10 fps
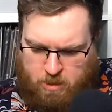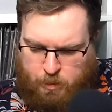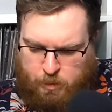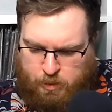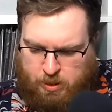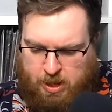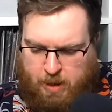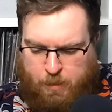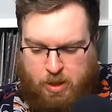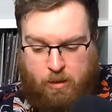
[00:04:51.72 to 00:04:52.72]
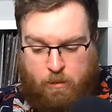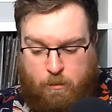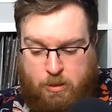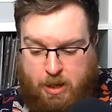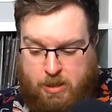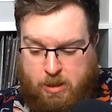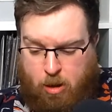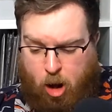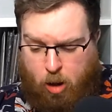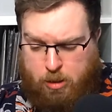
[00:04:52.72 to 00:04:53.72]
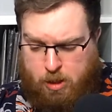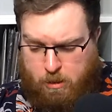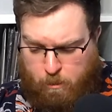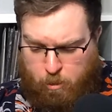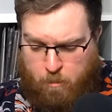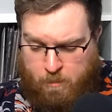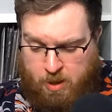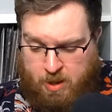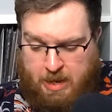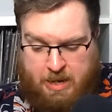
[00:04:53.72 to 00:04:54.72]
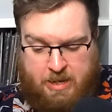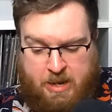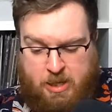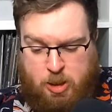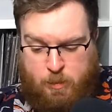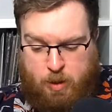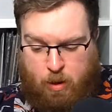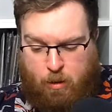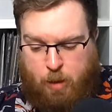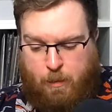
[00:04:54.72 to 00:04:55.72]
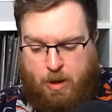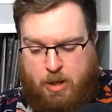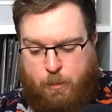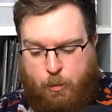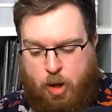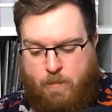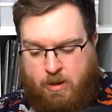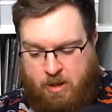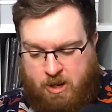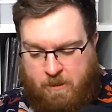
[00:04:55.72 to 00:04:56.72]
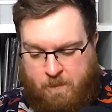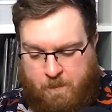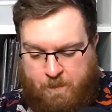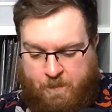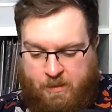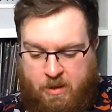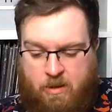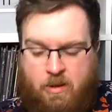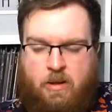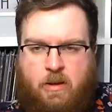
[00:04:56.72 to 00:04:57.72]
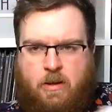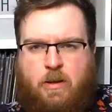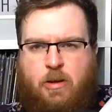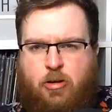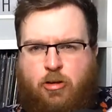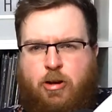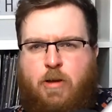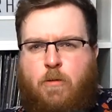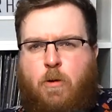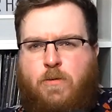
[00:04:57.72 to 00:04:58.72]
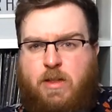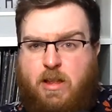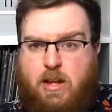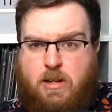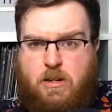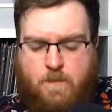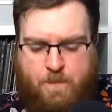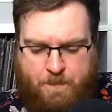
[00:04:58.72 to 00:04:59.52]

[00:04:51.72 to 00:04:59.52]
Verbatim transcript: which was then being used as a holiday home and yet to be occupied permanently she wrote this.